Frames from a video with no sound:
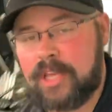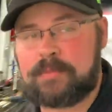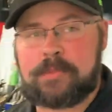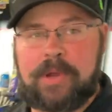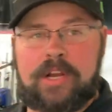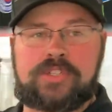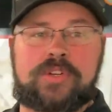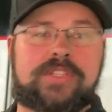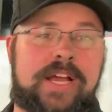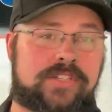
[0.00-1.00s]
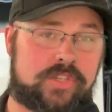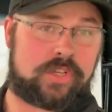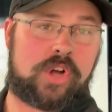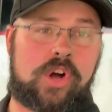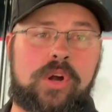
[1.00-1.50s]
keeps the parachute attached to
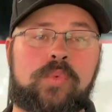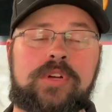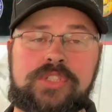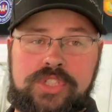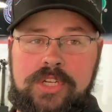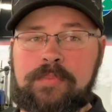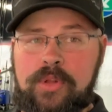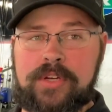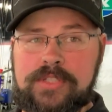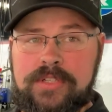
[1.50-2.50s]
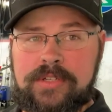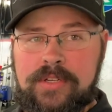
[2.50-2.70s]
the car once she deploys it.